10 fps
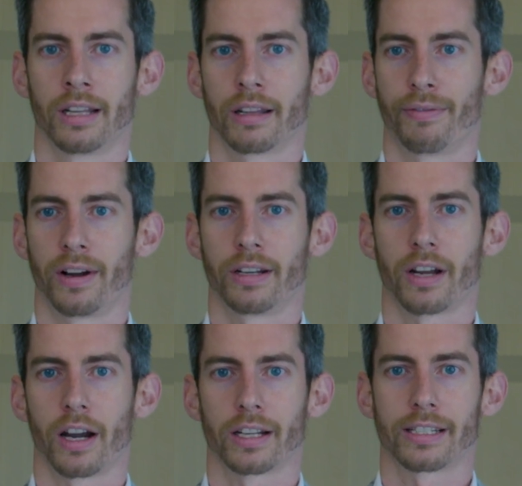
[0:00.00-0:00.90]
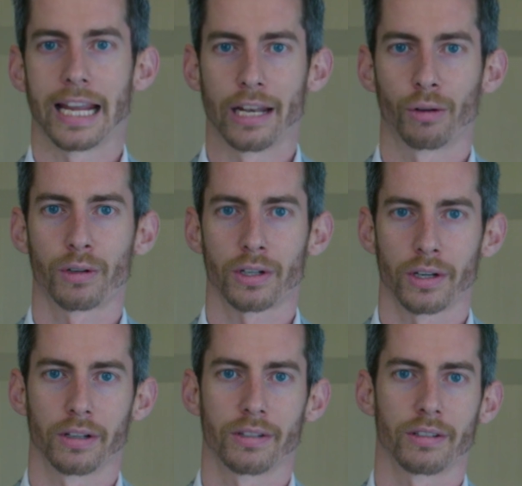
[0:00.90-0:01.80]
The fund targets annual
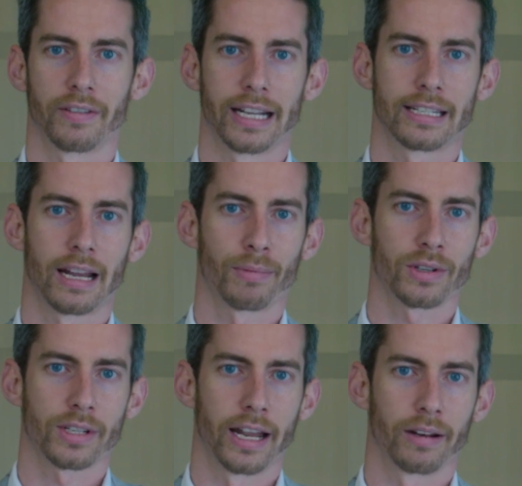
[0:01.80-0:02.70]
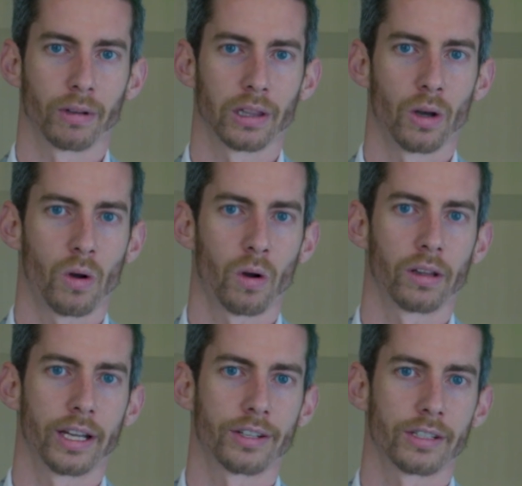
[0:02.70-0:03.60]
returns of 8 to 10% with low
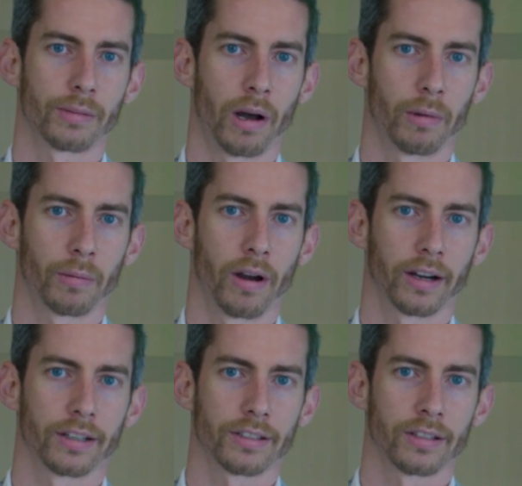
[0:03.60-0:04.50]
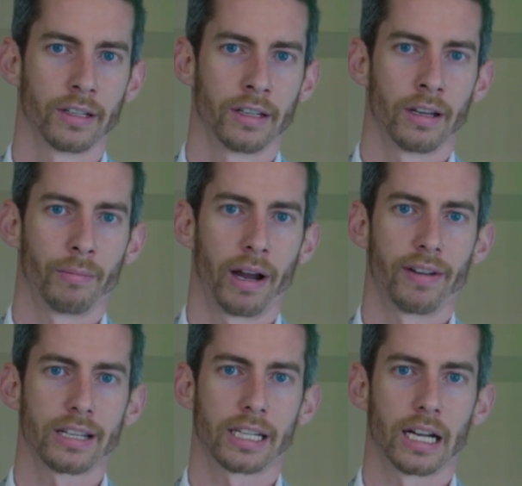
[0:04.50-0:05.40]
correlations to public markets by
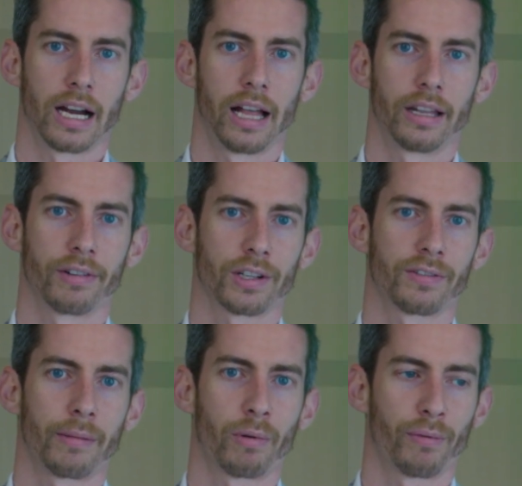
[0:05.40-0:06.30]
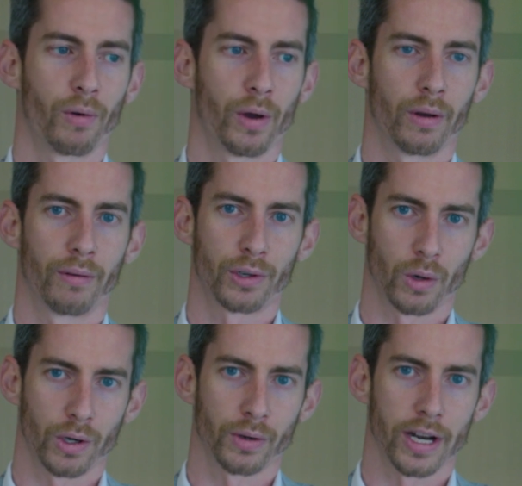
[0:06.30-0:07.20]
investing in a highly diversified portfolio of
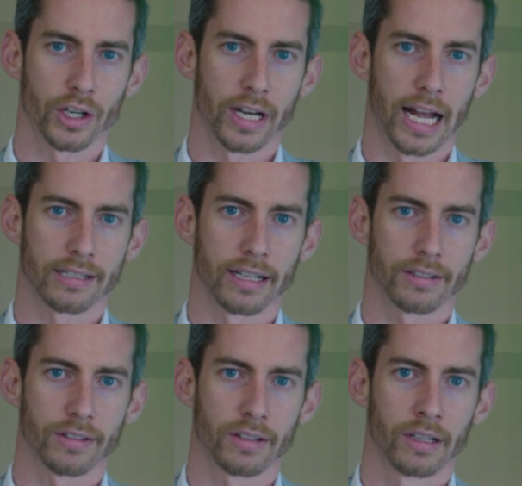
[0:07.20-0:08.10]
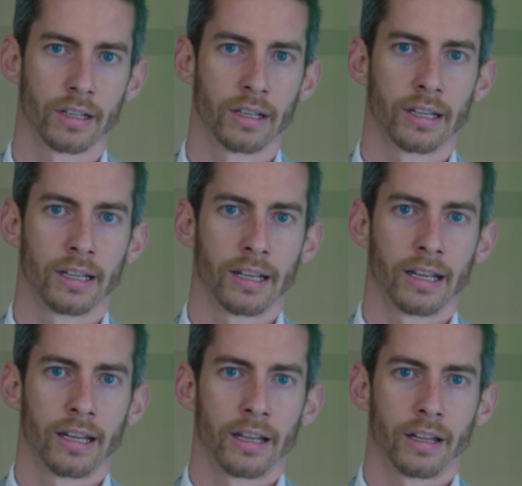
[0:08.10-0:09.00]
short-duration assets.
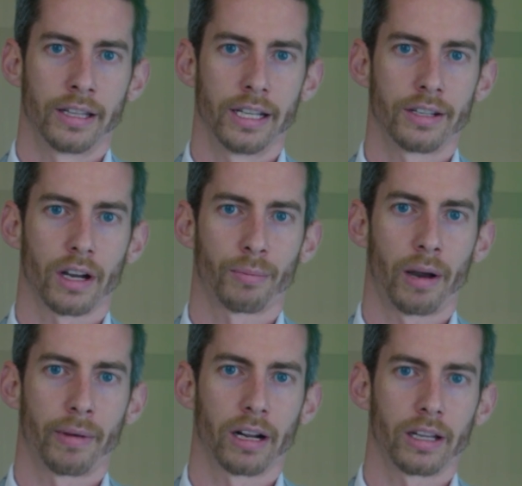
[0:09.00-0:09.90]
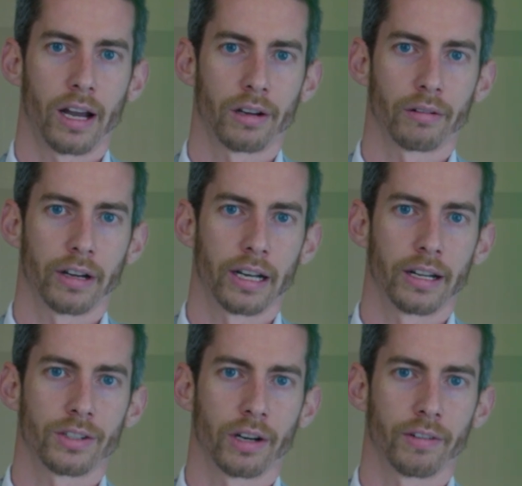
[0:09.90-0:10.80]
These are primarily underwritten
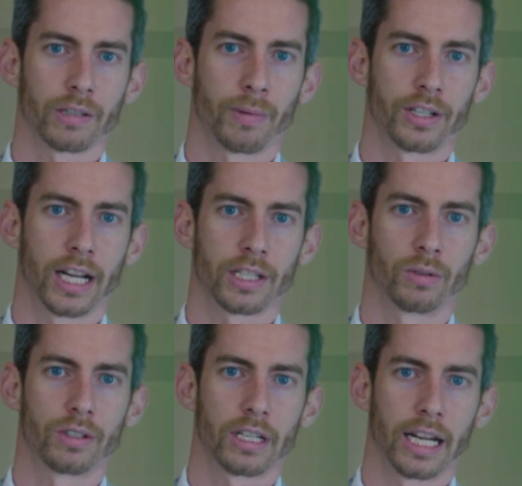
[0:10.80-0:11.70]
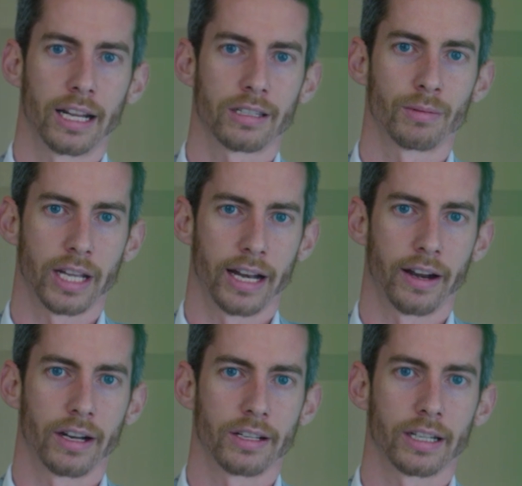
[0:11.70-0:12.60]
and serviced by Chesswood's Canadian
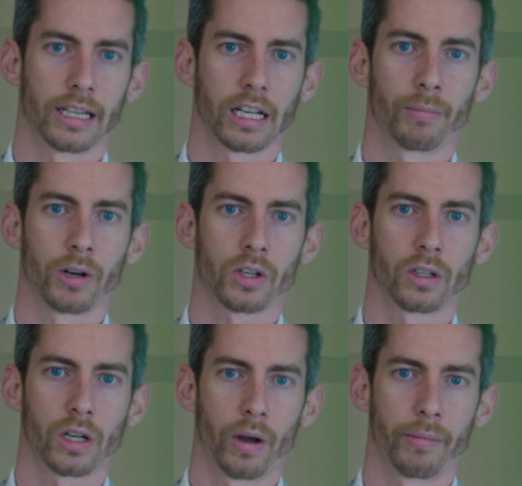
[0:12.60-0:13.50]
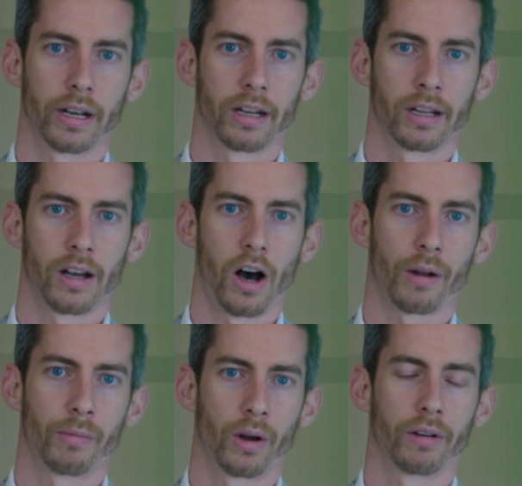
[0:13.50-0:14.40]
subsidiaries in the commercial equipment,
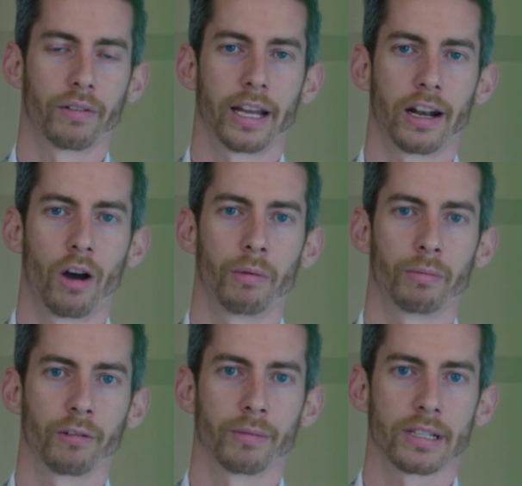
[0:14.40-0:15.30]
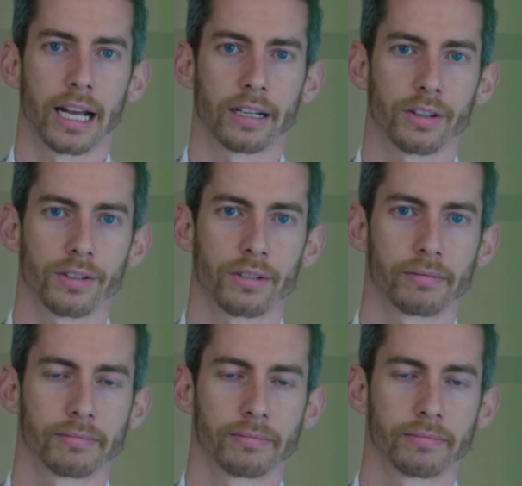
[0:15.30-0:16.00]
automotive, and home improvement sectors.